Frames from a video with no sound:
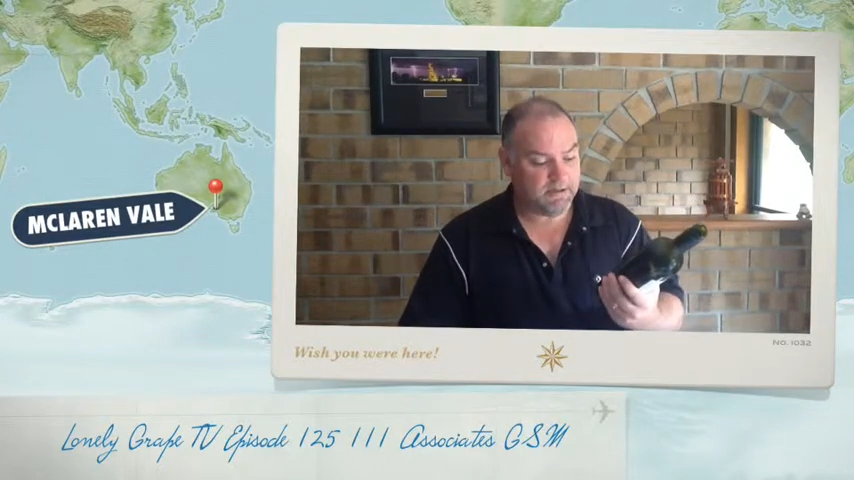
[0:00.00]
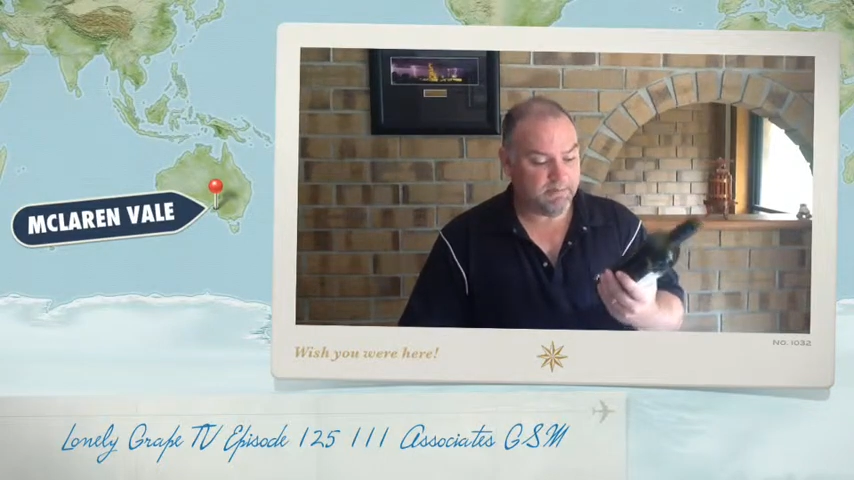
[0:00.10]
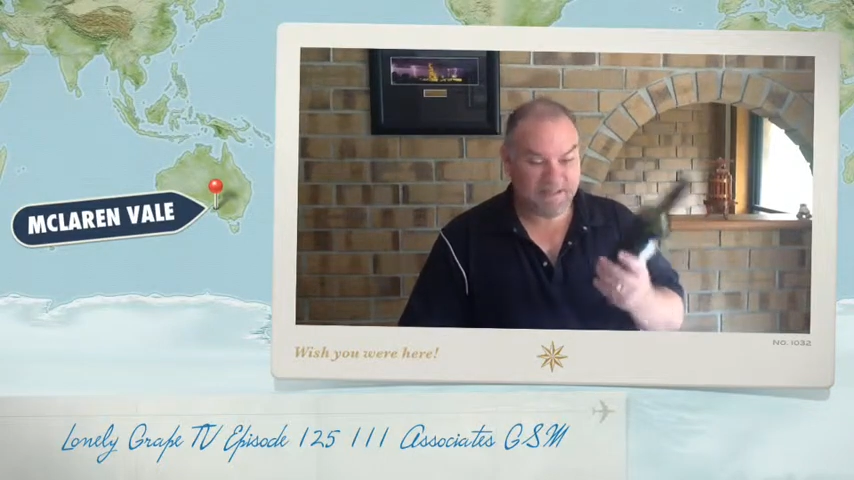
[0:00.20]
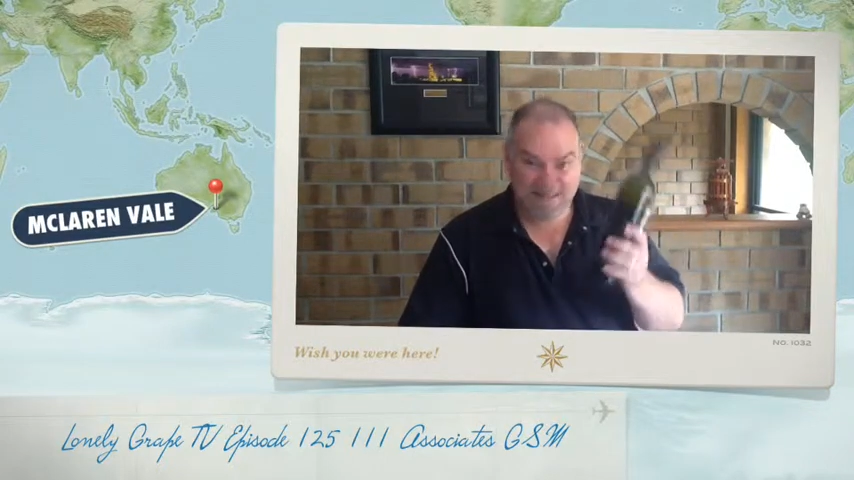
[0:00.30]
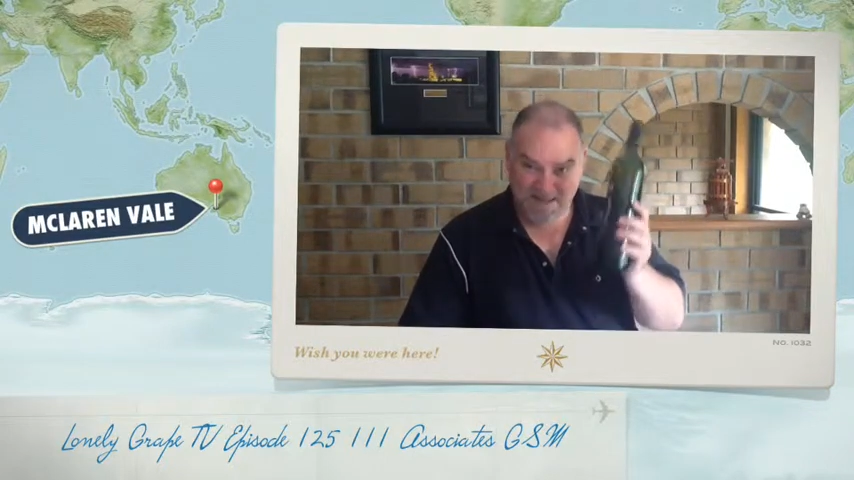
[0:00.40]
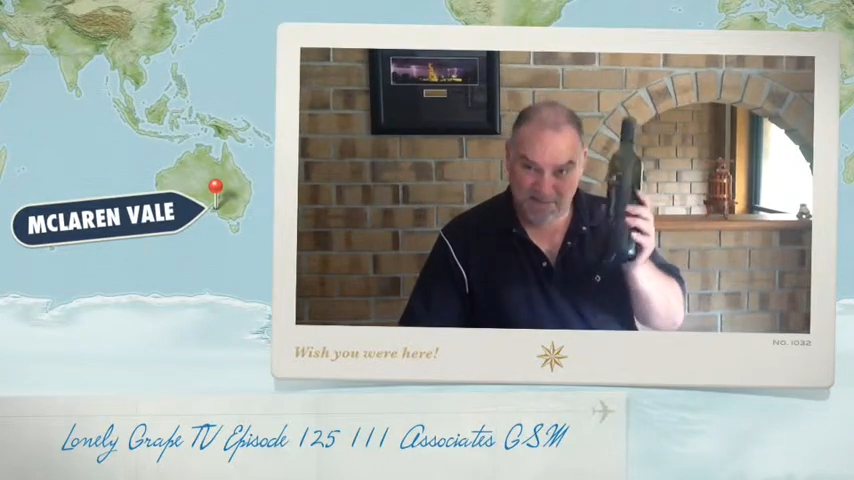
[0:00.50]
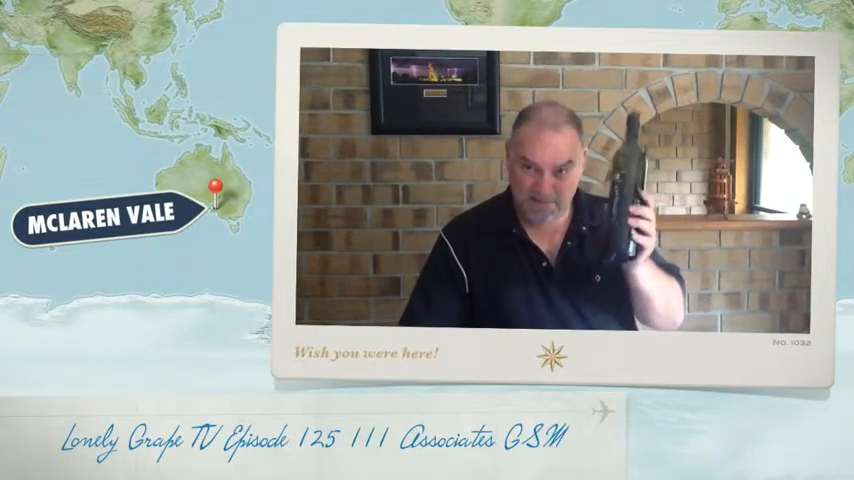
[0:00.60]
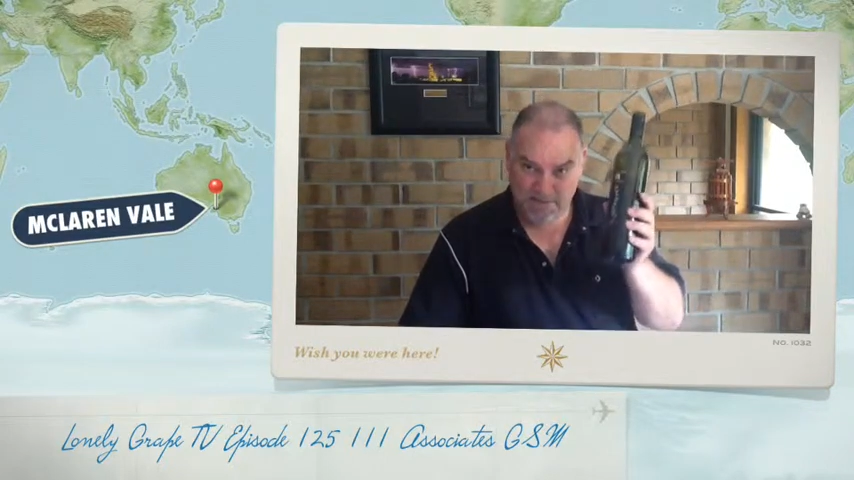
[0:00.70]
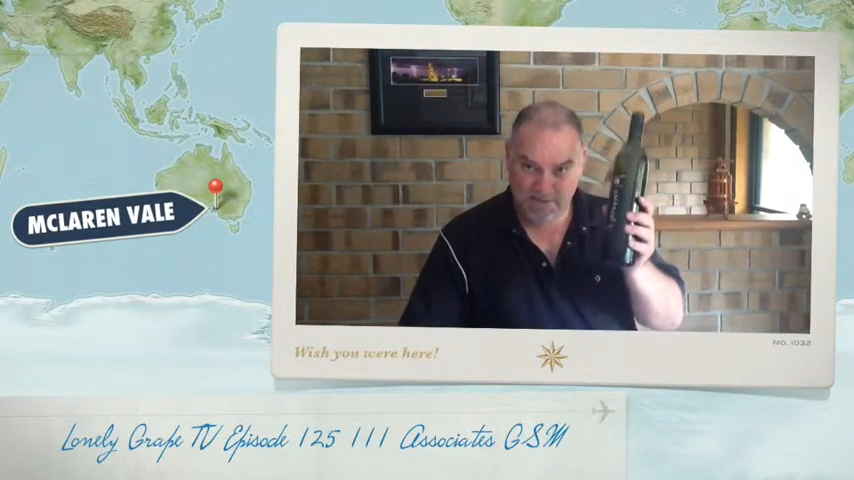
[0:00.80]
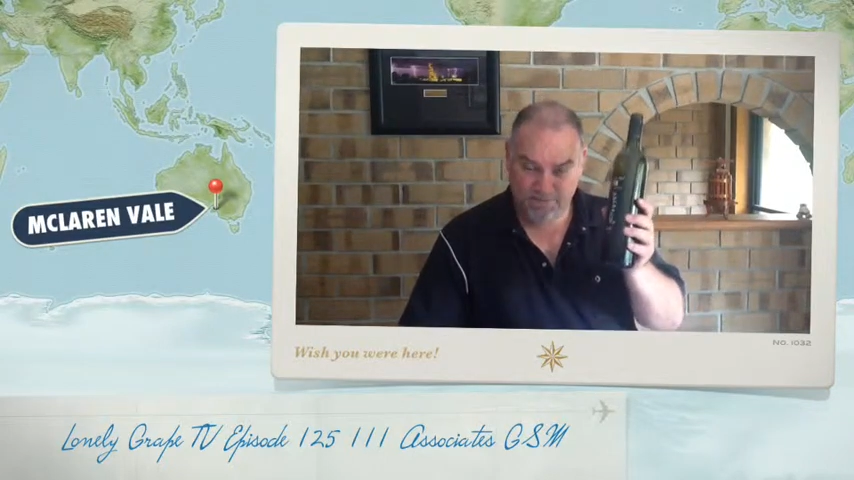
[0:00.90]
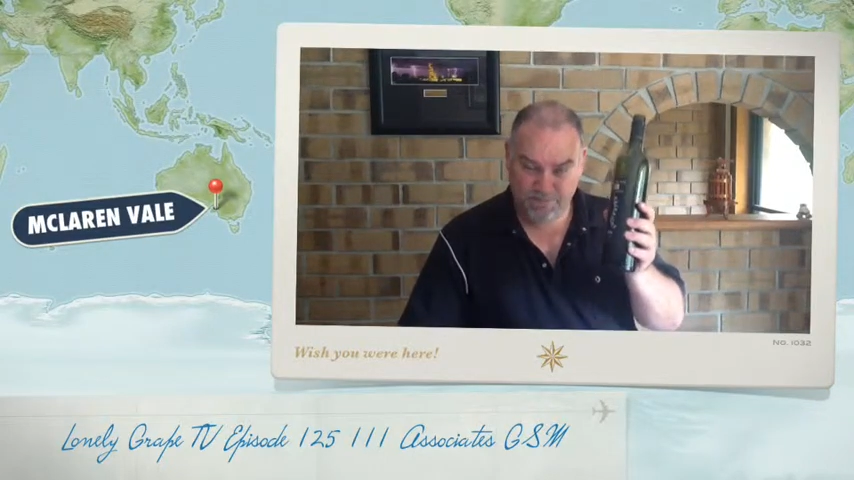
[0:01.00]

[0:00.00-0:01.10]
particularly